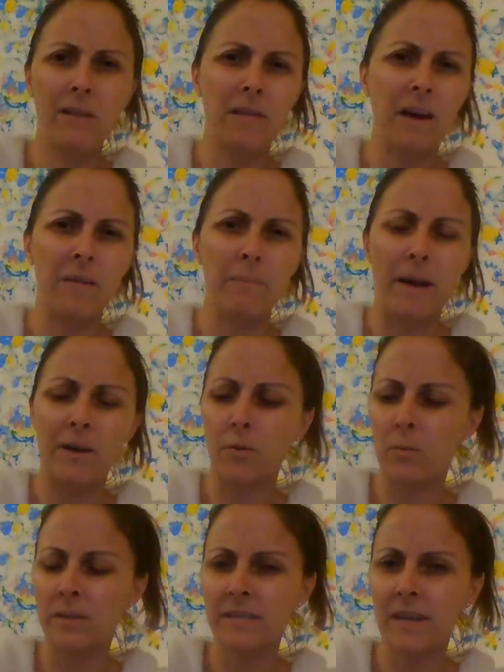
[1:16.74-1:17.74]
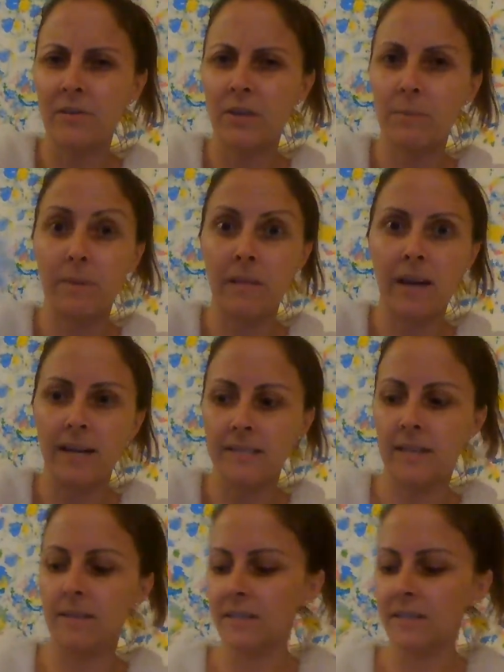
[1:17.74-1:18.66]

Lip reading: a lot of better ones out there, but like I said,